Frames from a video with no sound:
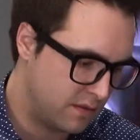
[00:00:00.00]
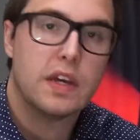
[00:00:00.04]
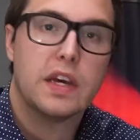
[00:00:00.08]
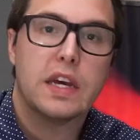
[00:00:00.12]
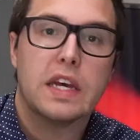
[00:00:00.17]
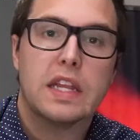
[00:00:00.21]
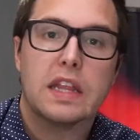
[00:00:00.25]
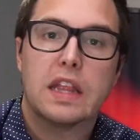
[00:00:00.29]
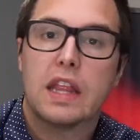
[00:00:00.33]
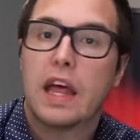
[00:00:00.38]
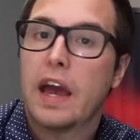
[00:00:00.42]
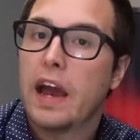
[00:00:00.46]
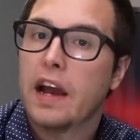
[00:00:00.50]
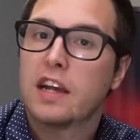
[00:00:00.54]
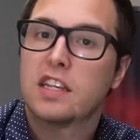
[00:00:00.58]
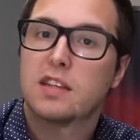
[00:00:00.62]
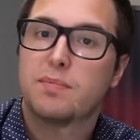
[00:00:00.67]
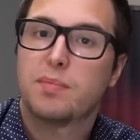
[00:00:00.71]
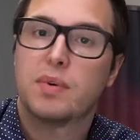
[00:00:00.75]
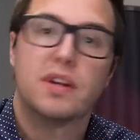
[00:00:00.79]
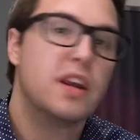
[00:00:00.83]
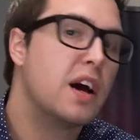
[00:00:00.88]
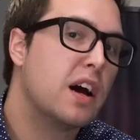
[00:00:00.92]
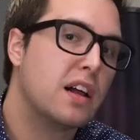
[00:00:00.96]
And
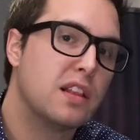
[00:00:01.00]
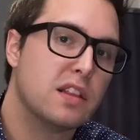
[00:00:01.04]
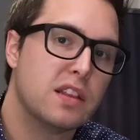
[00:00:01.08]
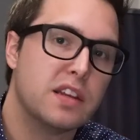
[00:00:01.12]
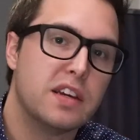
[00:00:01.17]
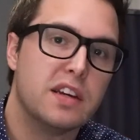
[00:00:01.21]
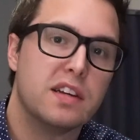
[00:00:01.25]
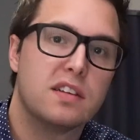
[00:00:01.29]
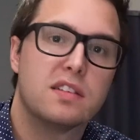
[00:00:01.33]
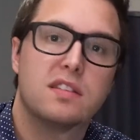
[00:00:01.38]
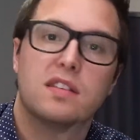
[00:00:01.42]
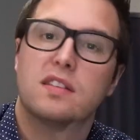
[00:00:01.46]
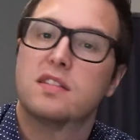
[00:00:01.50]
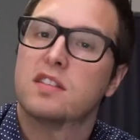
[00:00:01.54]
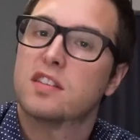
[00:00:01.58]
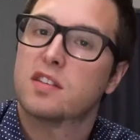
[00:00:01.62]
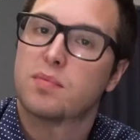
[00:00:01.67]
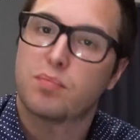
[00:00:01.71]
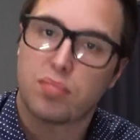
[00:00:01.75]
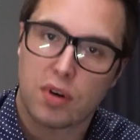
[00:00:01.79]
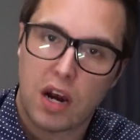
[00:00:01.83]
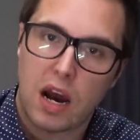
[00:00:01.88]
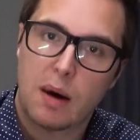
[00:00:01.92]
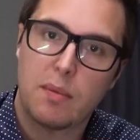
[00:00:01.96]
last but not least, this is
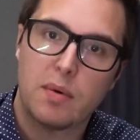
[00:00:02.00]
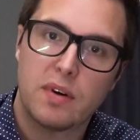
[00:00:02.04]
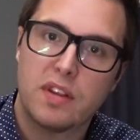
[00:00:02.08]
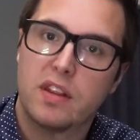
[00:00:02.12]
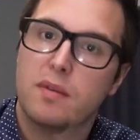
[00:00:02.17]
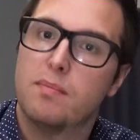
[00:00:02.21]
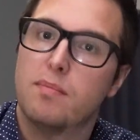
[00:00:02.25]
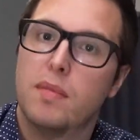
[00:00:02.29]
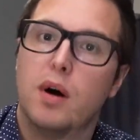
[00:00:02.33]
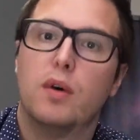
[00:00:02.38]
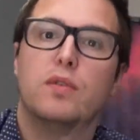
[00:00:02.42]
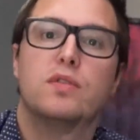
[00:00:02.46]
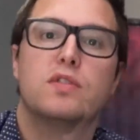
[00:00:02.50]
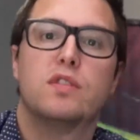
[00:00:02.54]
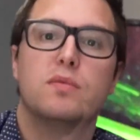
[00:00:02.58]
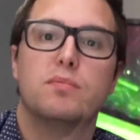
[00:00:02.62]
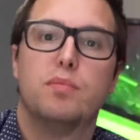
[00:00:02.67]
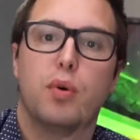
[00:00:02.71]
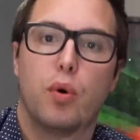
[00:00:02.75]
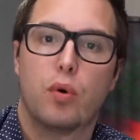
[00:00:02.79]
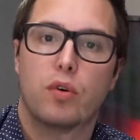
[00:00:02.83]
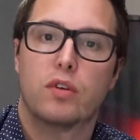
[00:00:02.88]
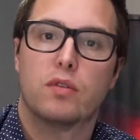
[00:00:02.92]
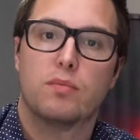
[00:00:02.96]
probably the most
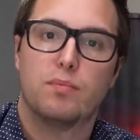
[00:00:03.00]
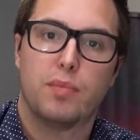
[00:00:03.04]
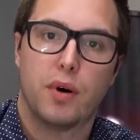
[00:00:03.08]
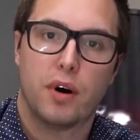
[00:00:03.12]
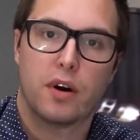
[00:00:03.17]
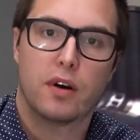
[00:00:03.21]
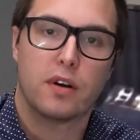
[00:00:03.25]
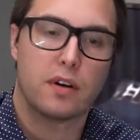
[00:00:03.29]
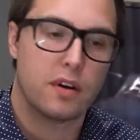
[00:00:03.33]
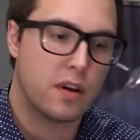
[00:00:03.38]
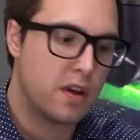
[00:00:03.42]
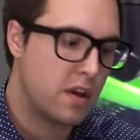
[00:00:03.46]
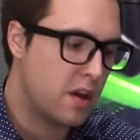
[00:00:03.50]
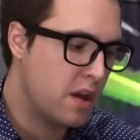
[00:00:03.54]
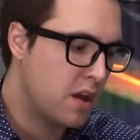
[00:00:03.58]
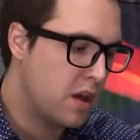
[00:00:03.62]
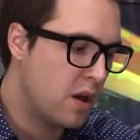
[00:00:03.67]
important part.